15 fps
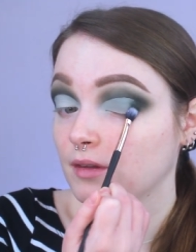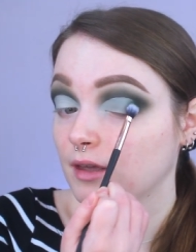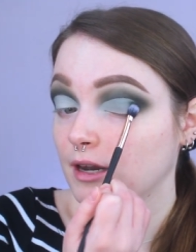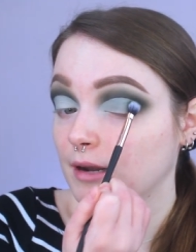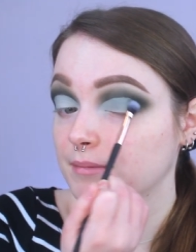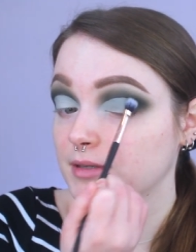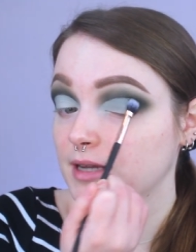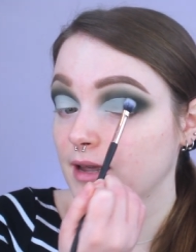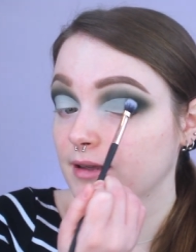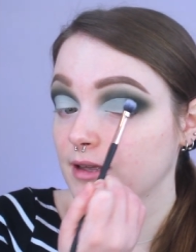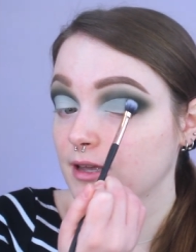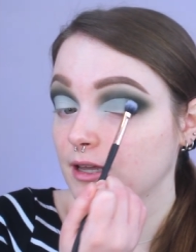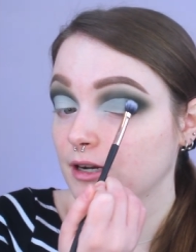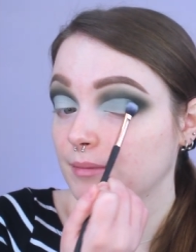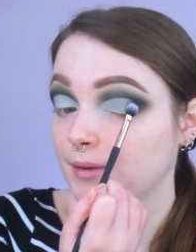And I'm taking
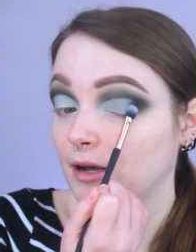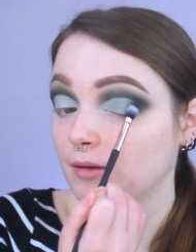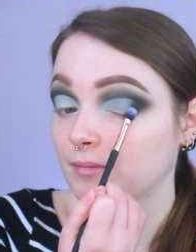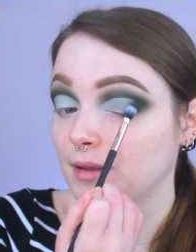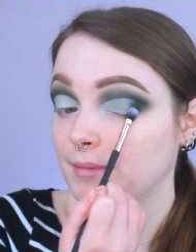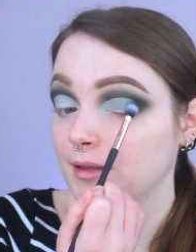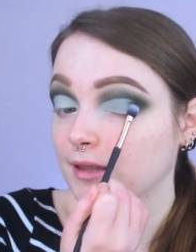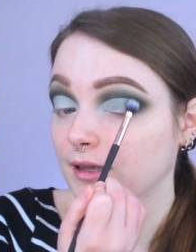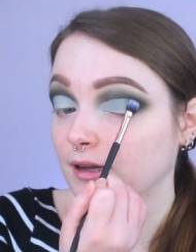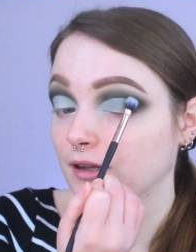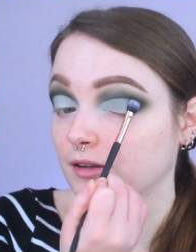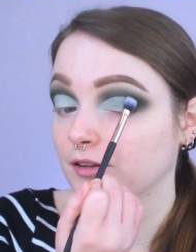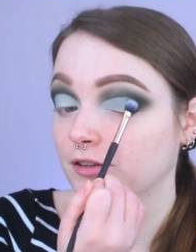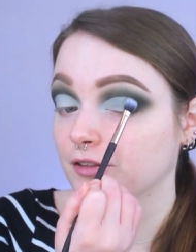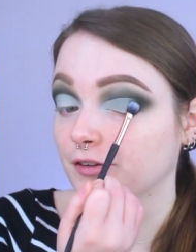it about maybe like
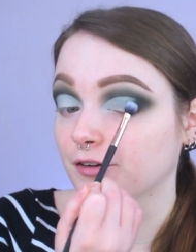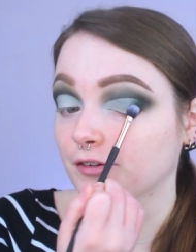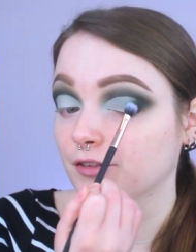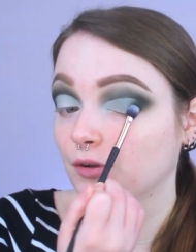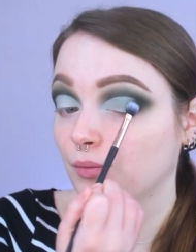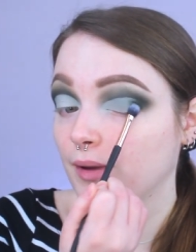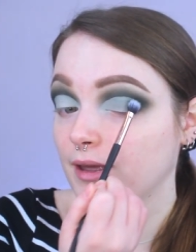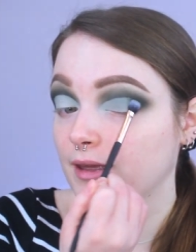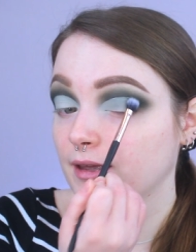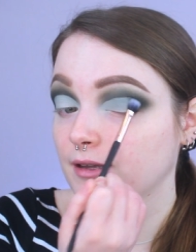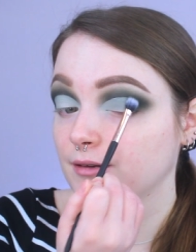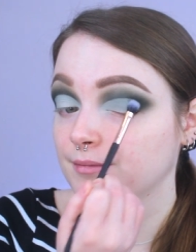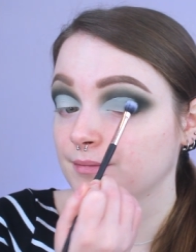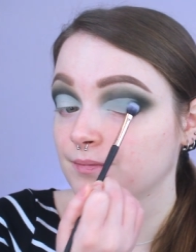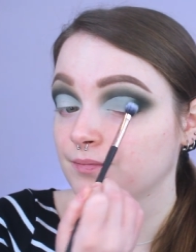a third the way
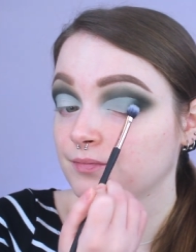in,